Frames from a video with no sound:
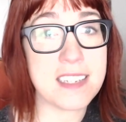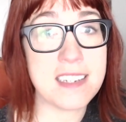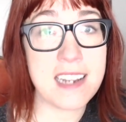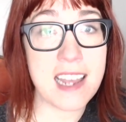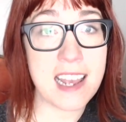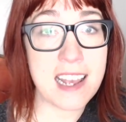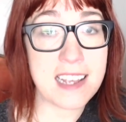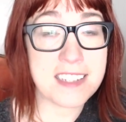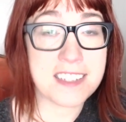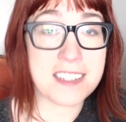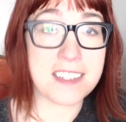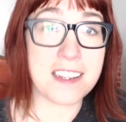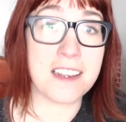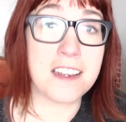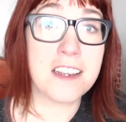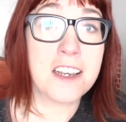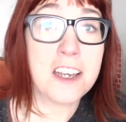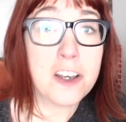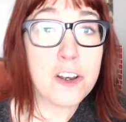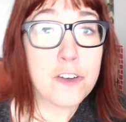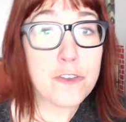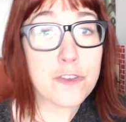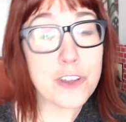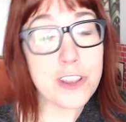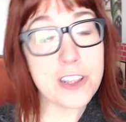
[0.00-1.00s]
NASA
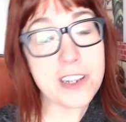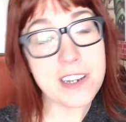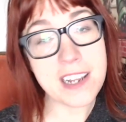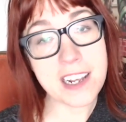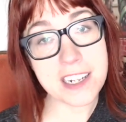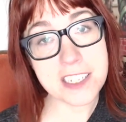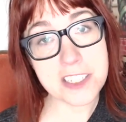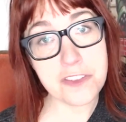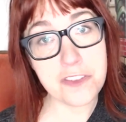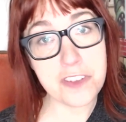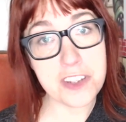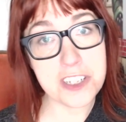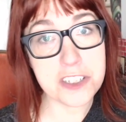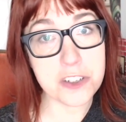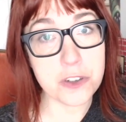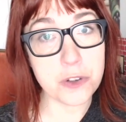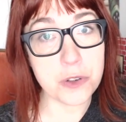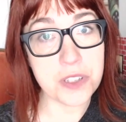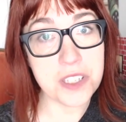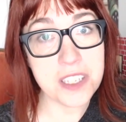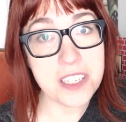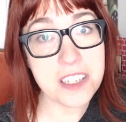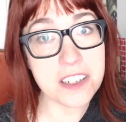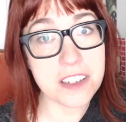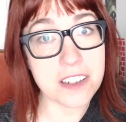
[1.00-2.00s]
for the next fiscal
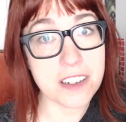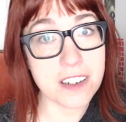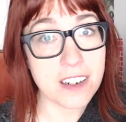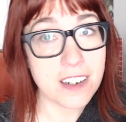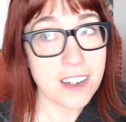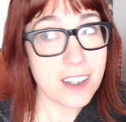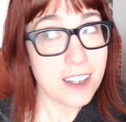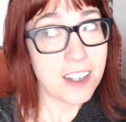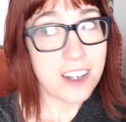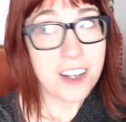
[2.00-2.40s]
year.